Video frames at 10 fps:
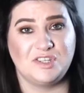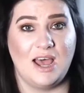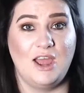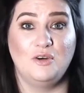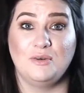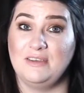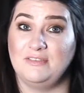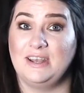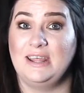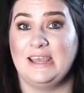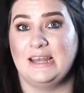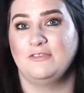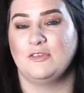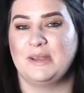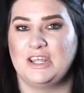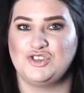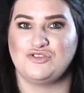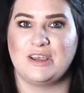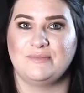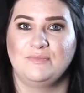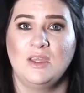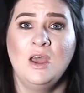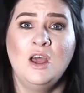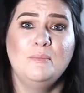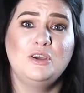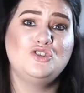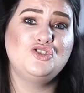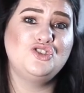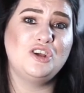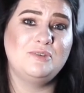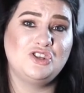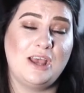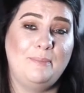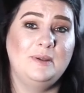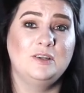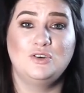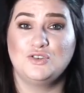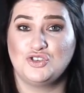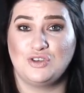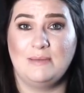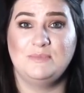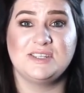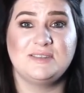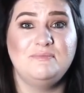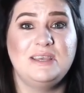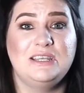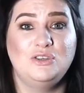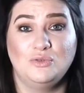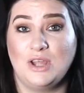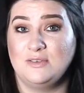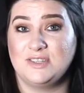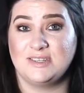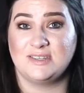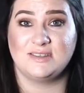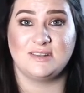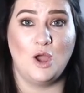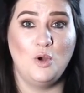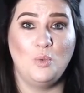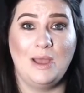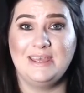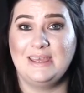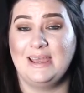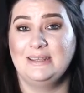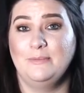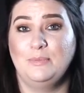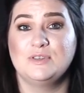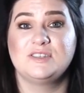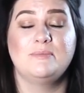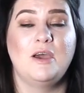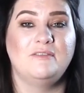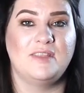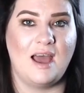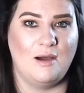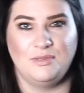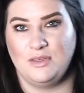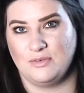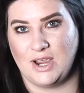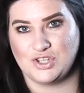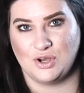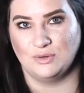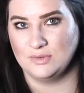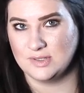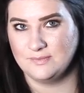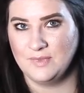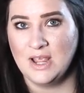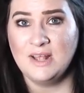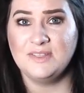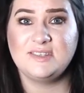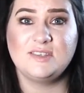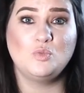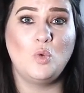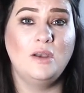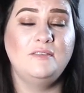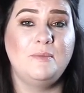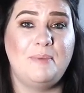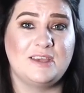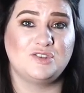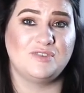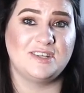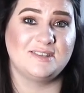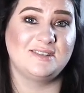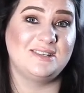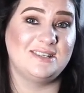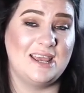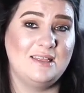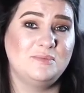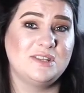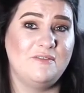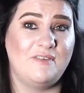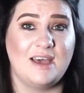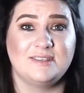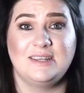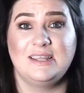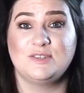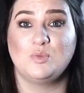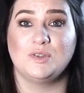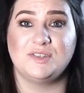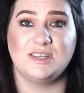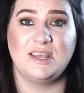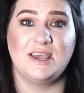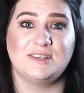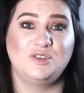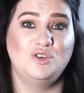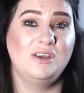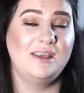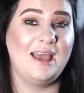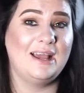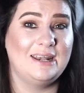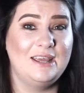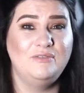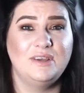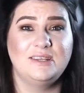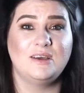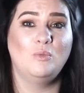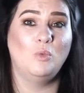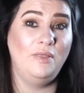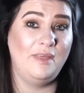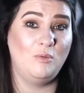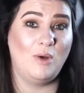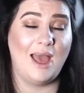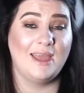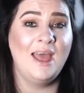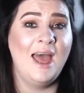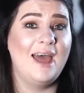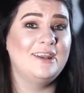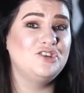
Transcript: diet or even healing from an injury. Because your German Shepherd looks trim doesn't mean you'll notice a slow weight gain that puts them over the healthy threshold. This is one of the best reasons to take them to the vets at least once a year so you can get a clear read on what they weigh and